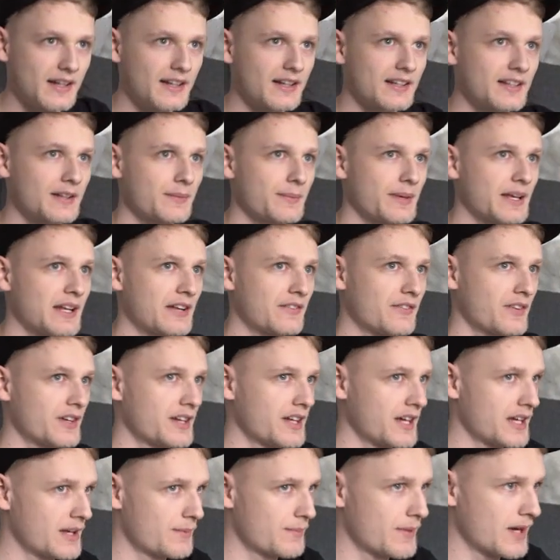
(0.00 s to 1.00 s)
a bit of a
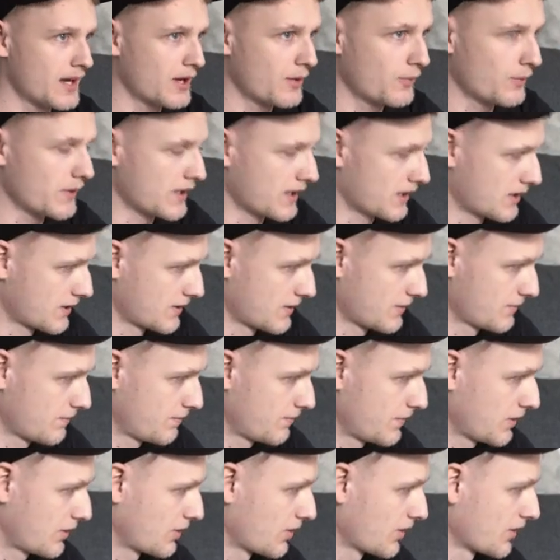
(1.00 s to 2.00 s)
nightmare week.
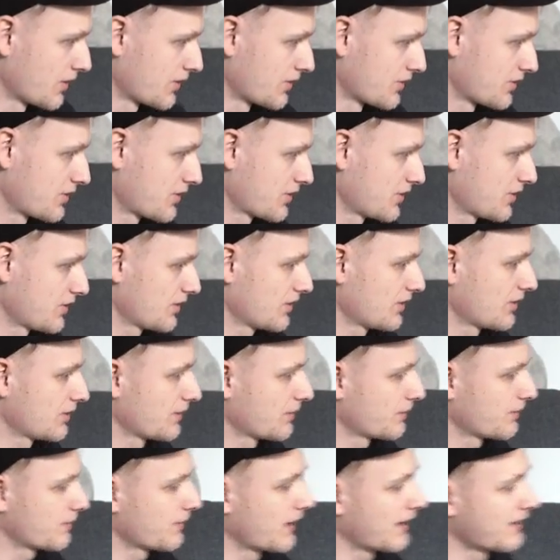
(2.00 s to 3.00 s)
Because,
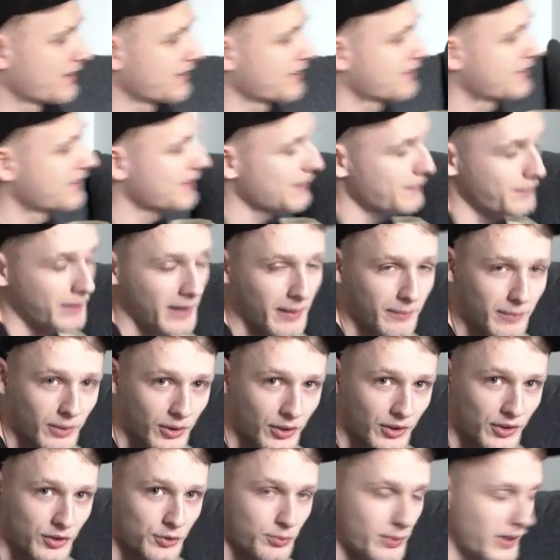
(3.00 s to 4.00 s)
as you see, Pablo
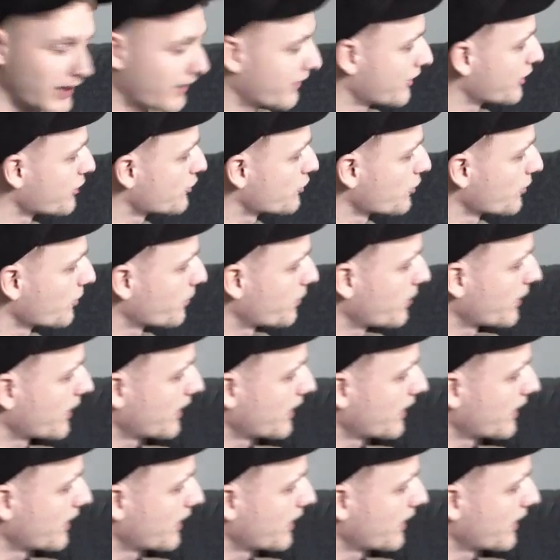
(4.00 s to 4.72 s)
is wearing a jumper.